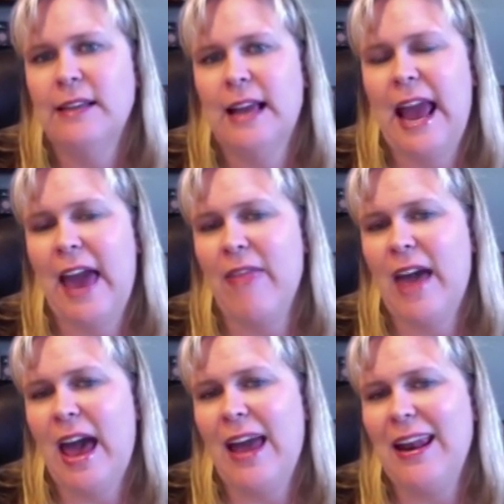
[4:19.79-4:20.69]
and
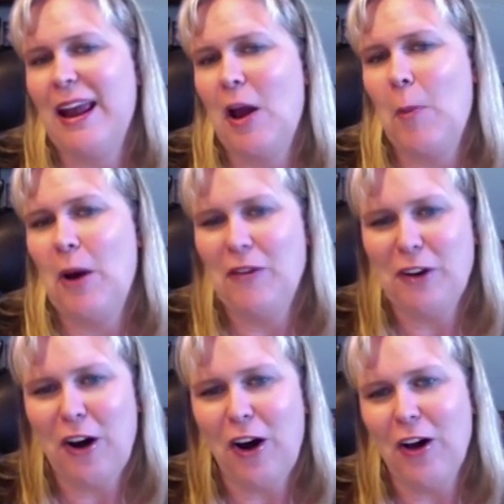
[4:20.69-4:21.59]
that above
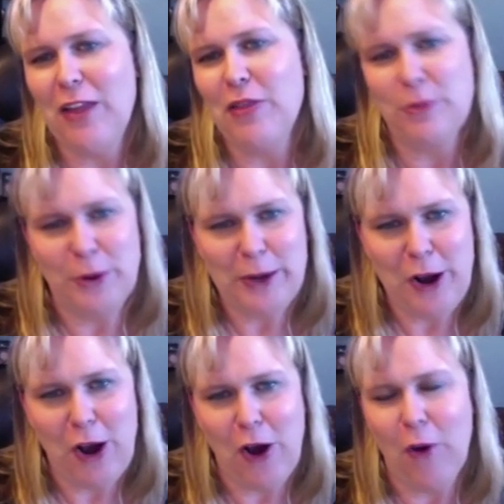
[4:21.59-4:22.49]
all and through it
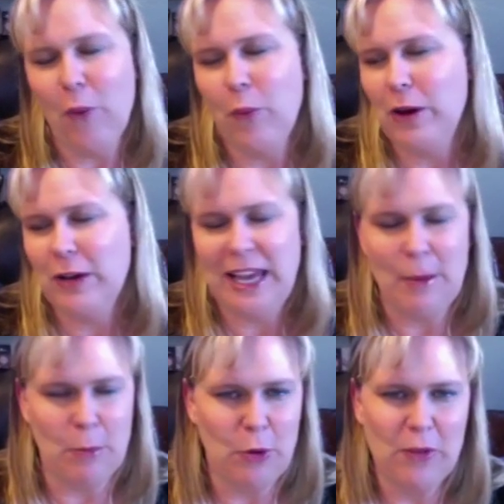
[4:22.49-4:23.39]
all, we'll keep
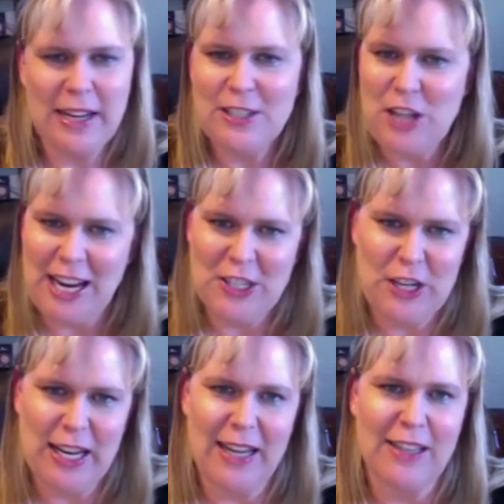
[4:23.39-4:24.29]
moving and
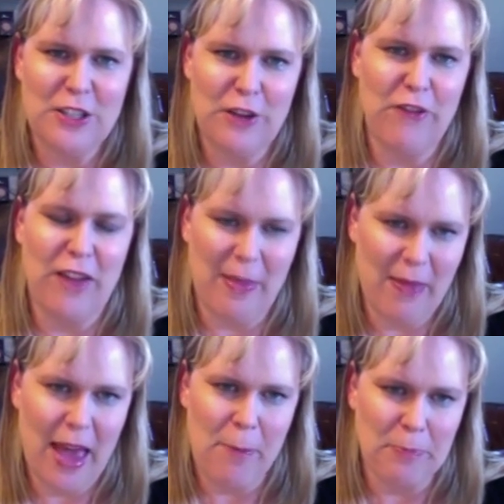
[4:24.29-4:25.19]
changing to fit
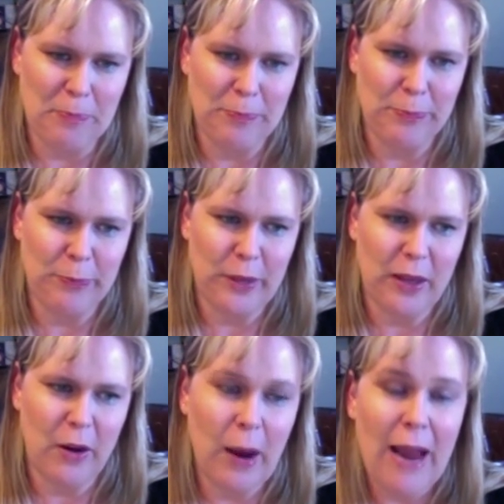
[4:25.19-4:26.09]
them.
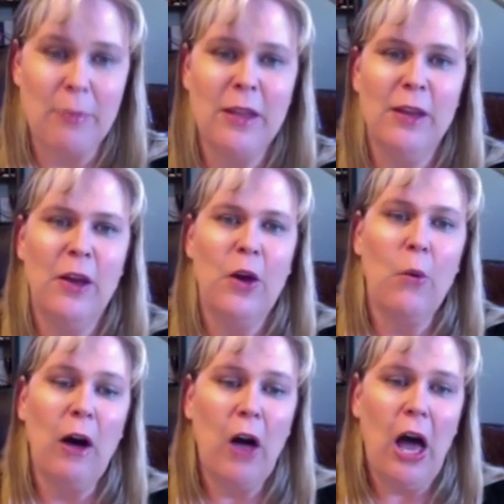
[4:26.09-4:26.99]
All right.
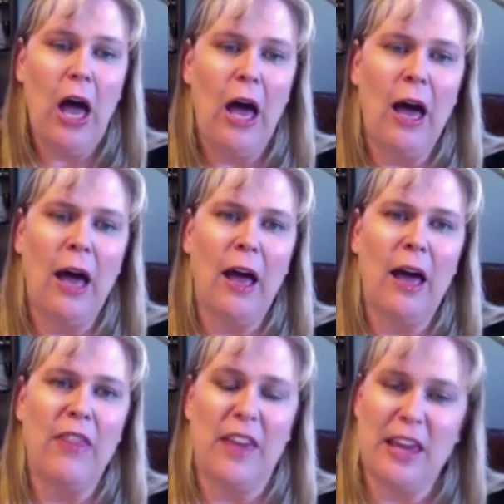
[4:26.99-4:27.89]
Well,
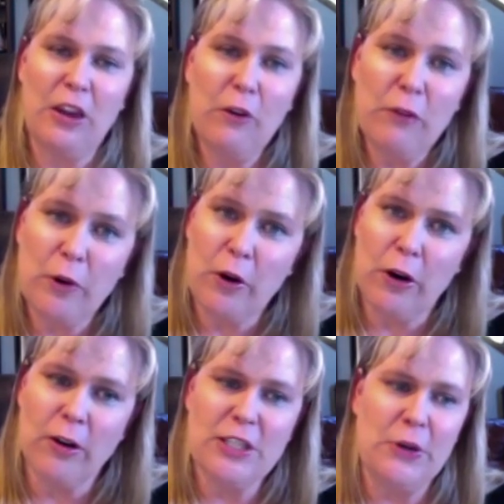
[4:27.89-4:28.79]
thank you
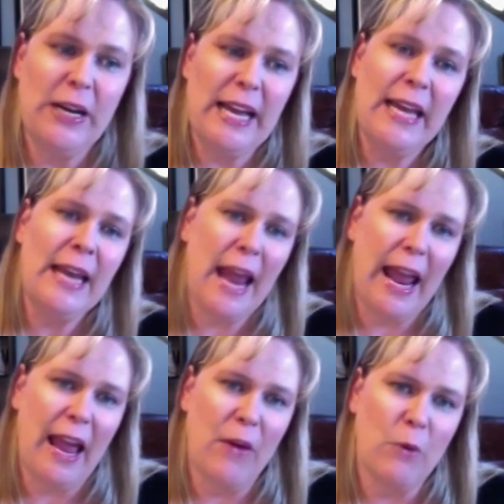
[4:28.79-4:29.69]
for tuning in,
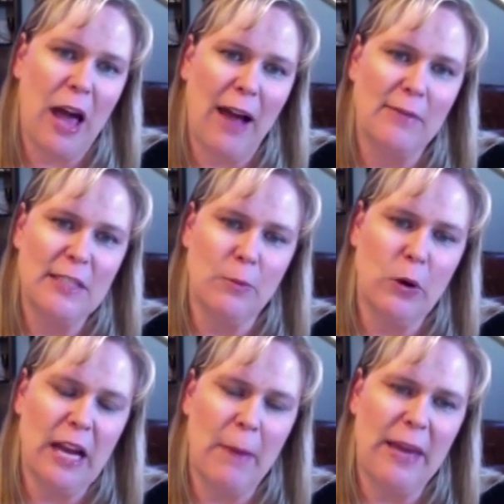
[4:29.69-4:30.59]
and we'll have some
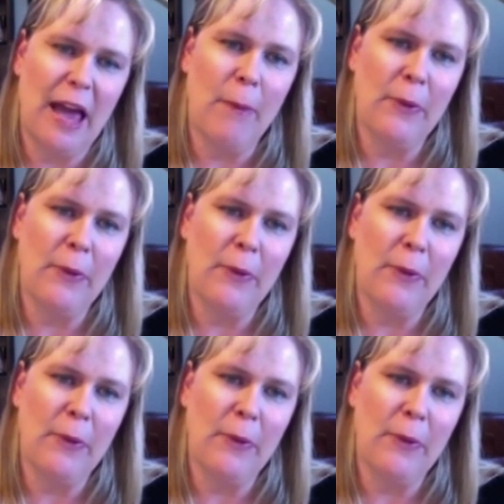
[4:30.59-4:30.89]
more coming up